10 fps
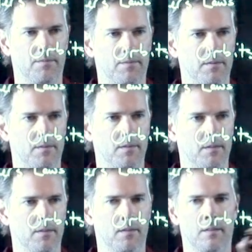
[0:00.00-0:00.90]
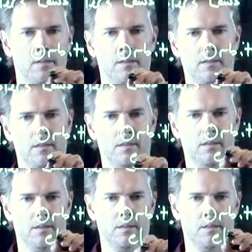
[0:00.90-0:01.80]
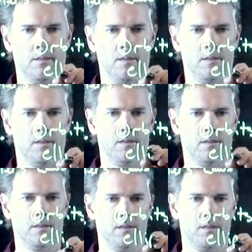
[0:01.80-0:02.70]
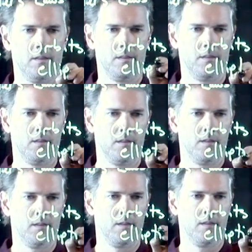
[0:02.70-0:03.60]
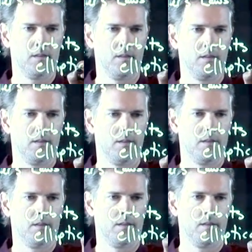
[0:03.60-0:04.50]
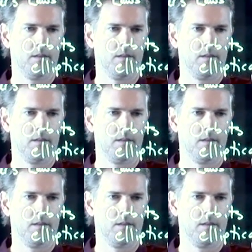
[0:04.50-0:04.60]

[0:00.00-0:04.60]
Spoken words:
(no one is talking)